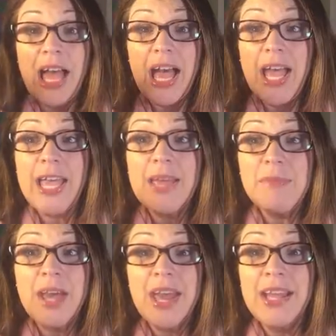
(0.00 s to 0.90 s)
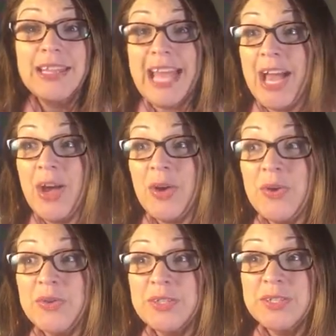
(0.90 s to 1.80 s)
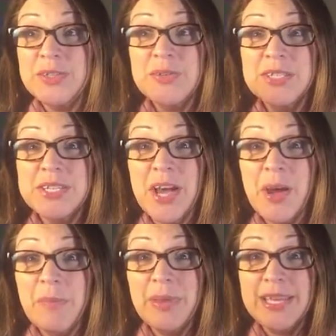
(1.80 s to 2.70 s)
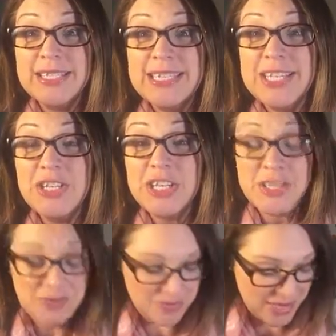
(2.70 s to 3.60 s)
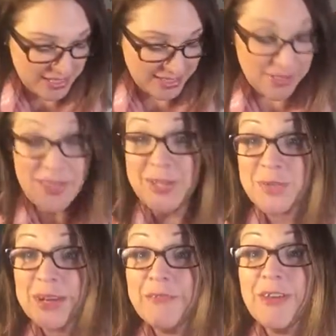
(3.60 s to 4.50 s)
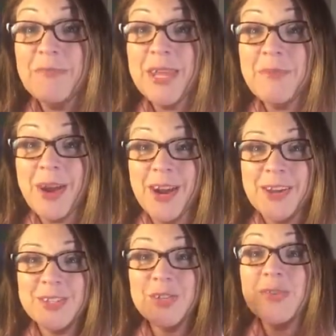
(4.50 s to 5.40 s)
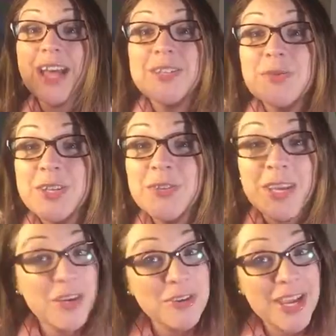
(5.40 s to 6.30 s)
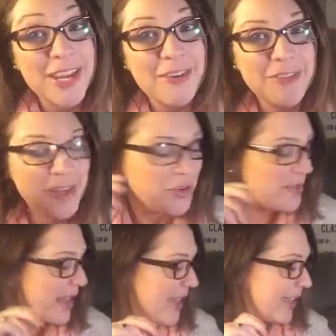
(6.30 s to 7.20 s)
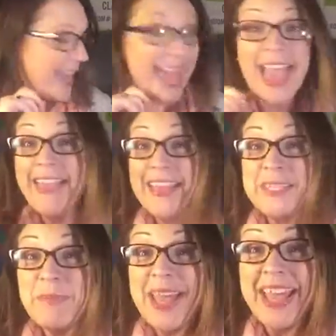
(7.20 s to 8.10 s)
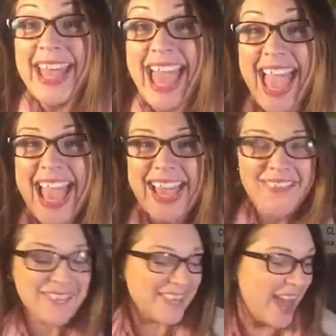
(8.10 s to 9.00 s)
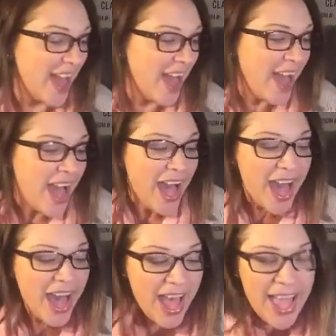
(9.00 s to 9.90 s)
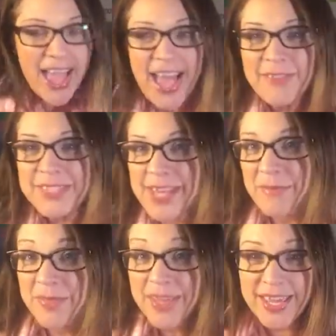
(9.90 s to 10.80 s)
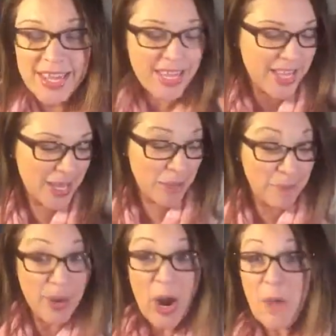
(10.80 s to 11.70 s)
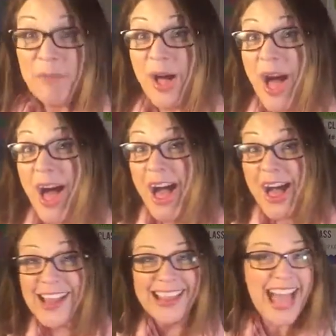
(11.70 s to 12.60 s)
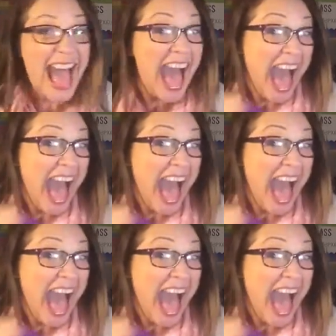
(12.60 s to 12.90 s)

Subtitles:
am not allowed to stop teaching you until that 25-minute mark. So that's when you get creative and you're like, hey, let's play a game. I have something purple.